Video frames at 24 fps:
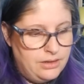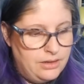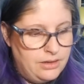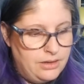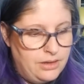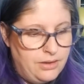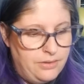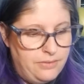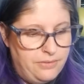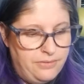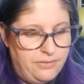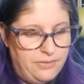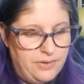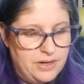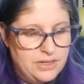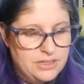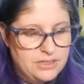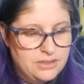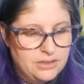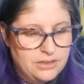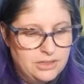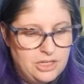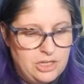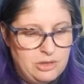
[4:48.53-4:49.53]
At first
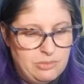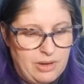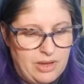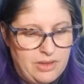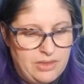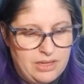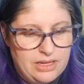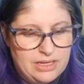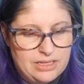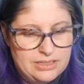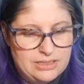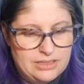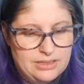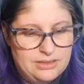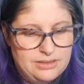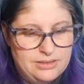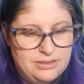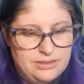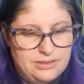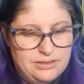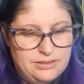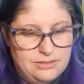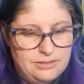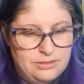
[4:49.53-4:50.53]
look, you might think
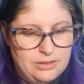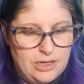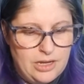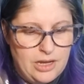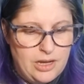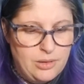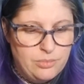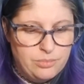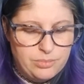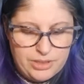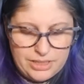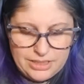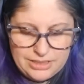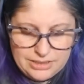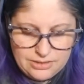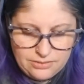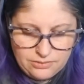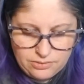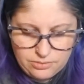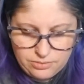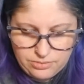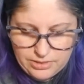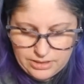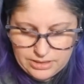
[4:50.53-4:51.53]
it's a plain silver
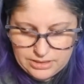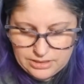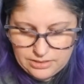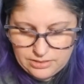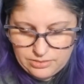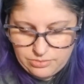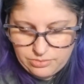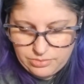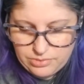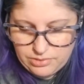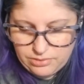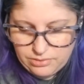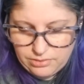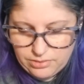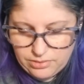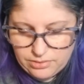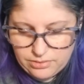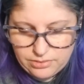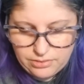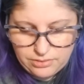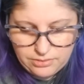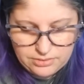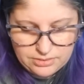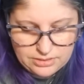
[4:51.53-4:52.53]
bracelet, but look
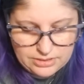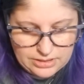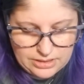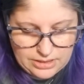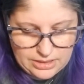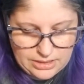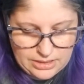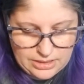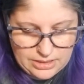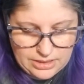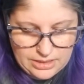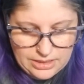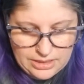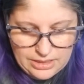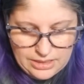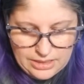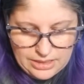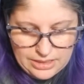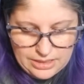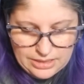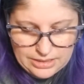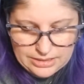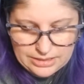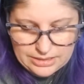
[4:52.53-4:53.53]
closely,
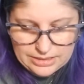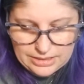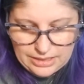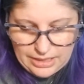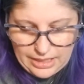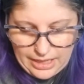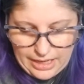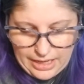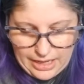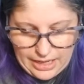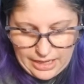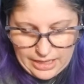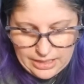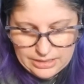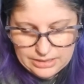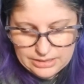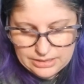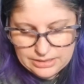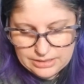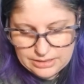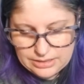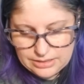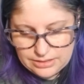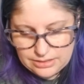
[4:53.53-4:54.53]
it's
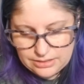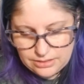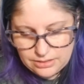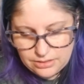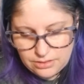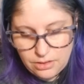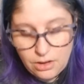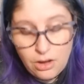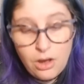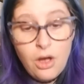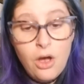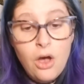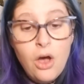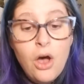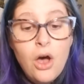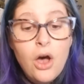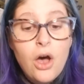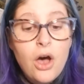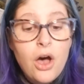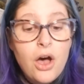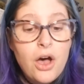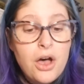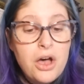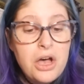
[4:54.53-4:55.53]
cat.
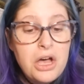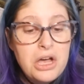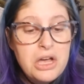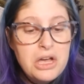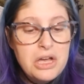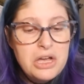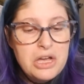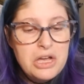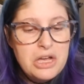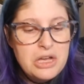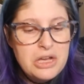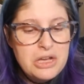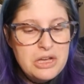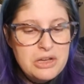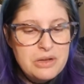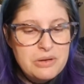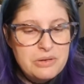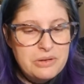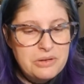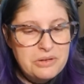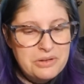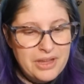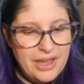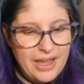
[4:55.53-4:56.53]
Oh,
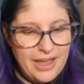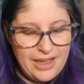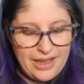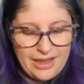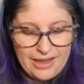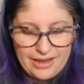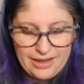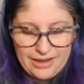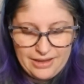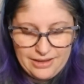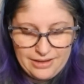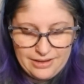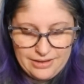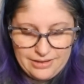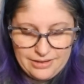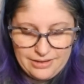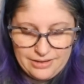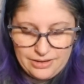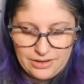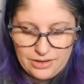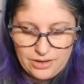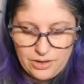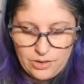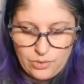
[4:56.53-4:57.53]
okay.
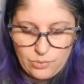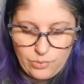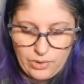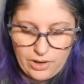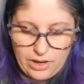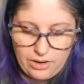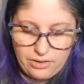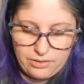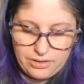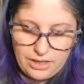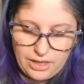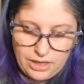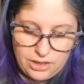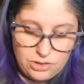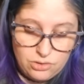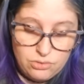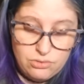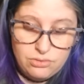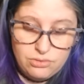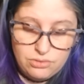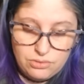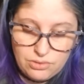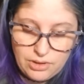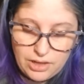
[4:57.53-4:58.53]
Wow, yeah, you,
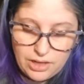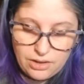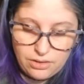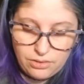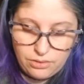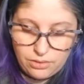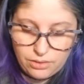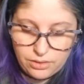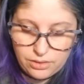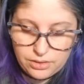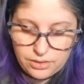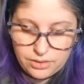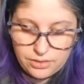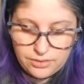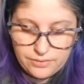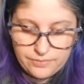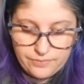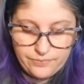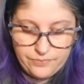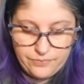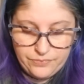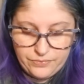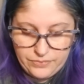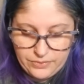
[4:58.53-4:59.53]
you gotta look
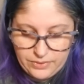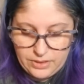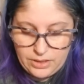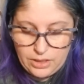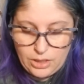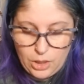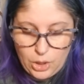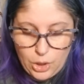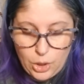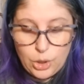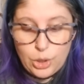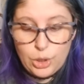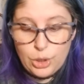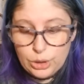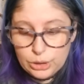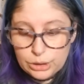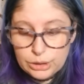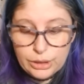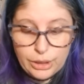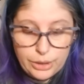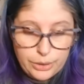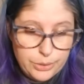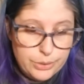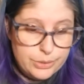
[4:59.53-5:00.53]

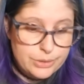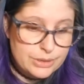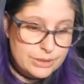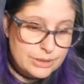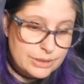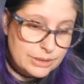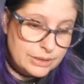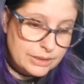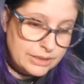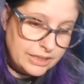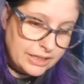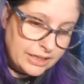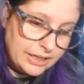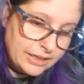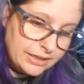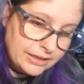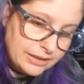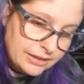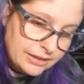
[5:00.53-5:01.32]
closely.